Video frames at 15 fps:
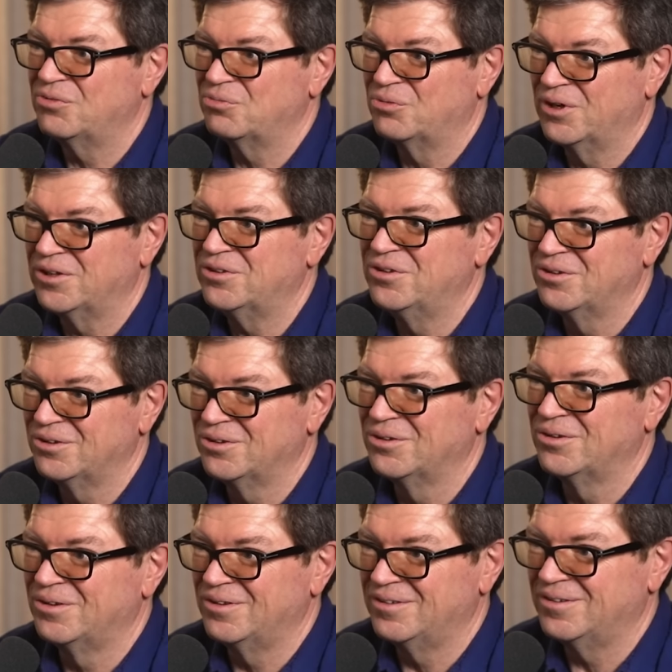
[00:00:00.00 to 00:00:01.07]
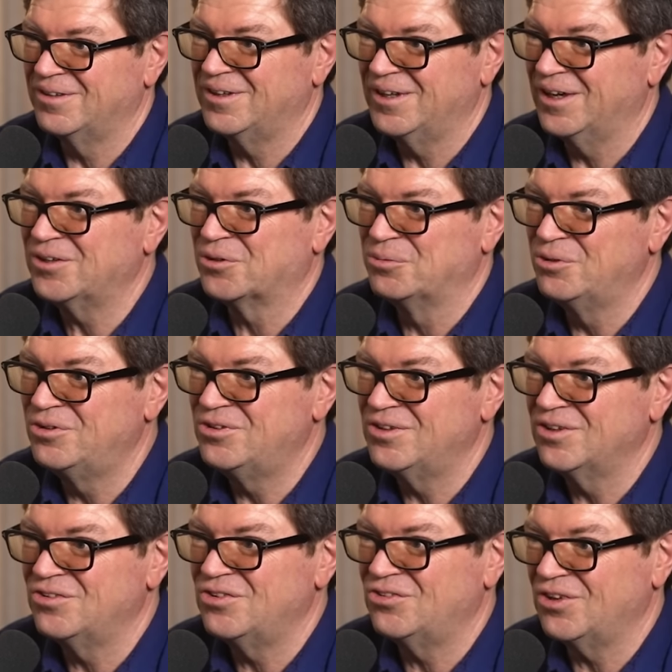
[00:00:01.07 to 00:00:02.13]
what the AI community
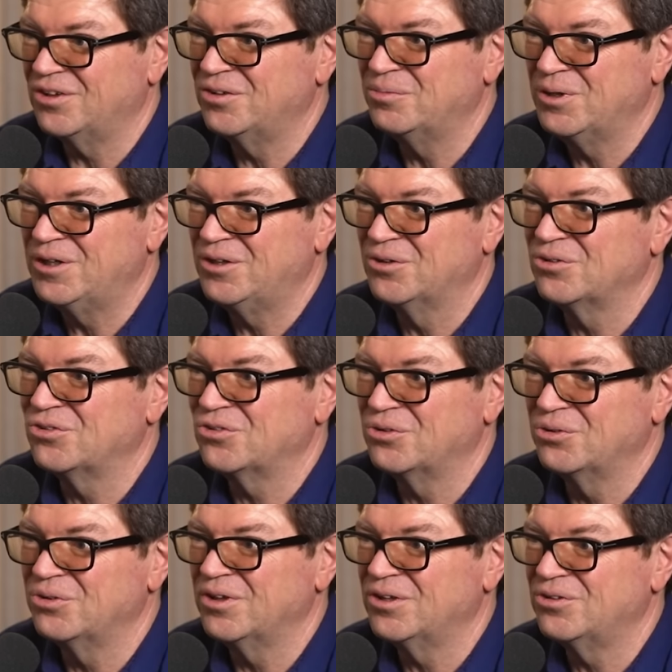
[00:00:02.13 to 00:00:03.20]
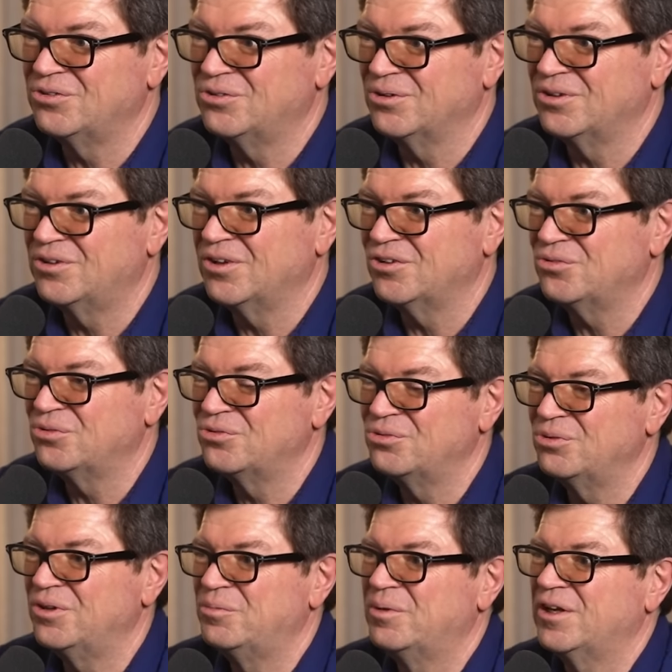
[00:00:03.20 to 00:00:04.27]
has decided many years ago that yeah. the Turing test was a
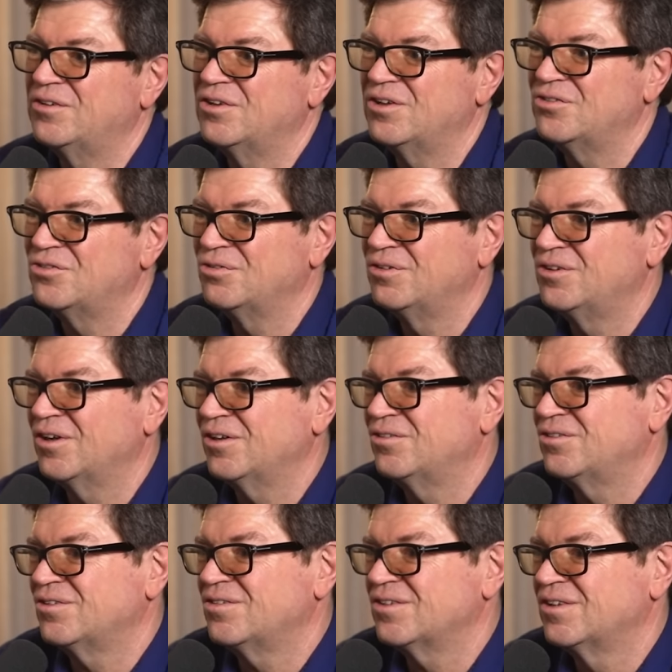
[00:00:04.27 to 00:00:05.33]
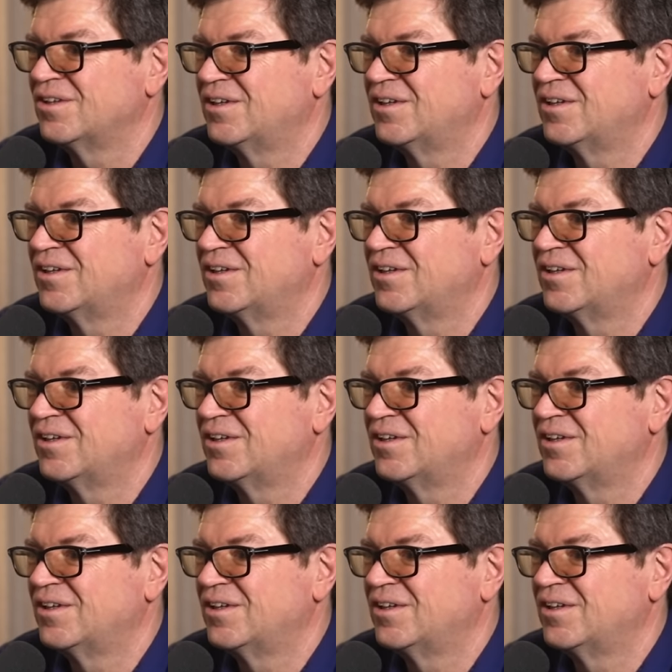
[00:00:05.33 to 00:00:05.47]
really bad test of intelligence.